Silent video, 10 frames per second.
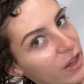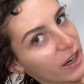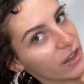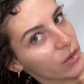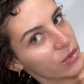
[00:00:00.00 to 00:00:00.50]

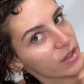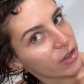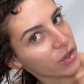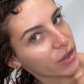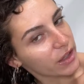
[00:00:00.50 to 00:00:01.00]
I use,
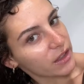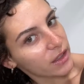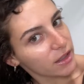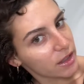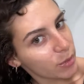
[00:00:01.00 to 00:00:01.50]
including these
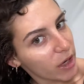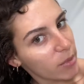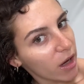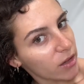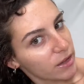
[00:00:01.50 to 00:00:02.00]
like spray
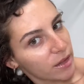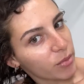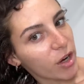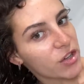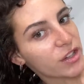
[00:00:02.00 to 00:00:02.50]
bottles and
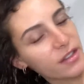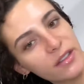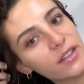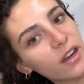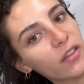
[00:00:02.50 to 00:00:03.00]
brushes and
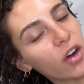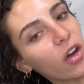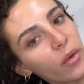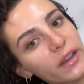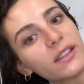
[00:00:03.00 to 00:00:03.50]
stuff, are
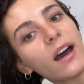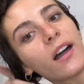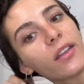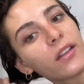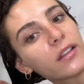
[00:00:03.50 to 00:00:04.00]
always
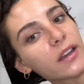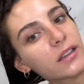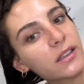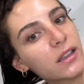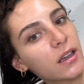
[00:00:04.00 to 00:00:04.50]
at the
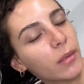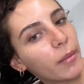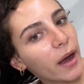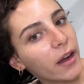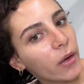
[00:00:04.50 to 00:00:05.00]
links in my
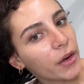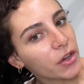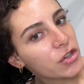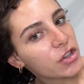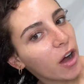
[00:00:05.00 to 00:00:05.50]
bio under
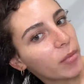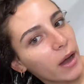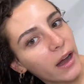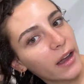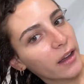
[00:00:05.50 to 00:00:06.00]
Shop
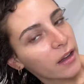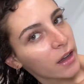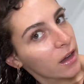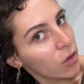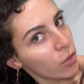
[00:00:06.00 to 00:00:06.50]
My
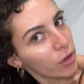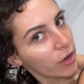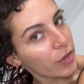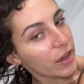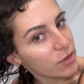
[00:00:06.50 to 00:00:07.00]
or
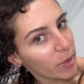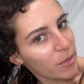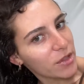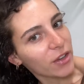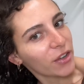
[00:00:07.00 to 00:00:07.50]
things from
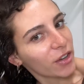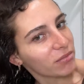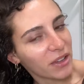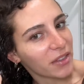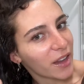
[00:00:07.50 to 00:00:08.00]
Amazon or
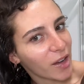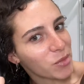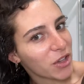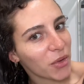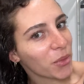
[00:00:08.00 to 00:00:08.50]
in the
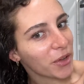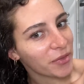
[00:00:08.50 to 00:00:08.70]
Amazon one.